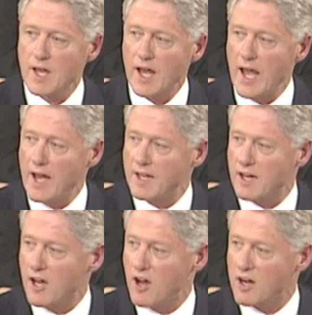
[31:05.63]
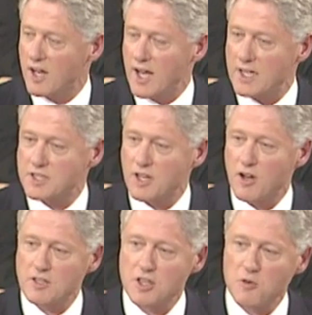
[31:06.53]
And at long last, it
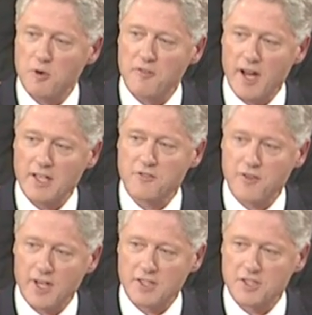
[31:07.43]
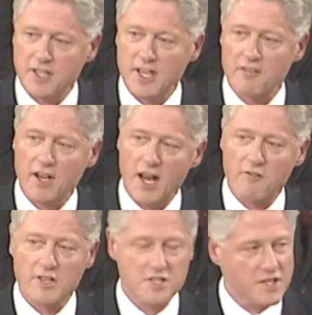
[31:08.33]
also provides funds to give
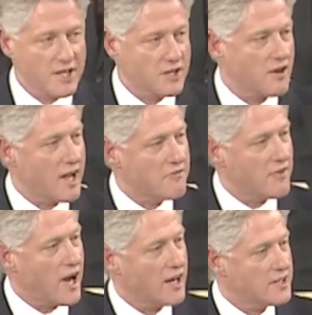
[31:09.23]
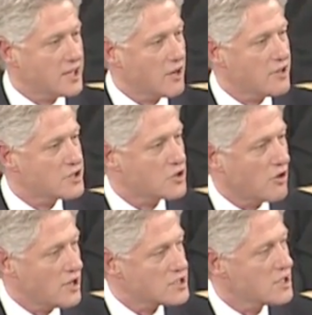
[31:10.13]
every senior a voluntary
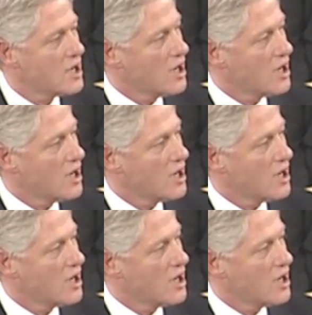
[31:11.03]
choice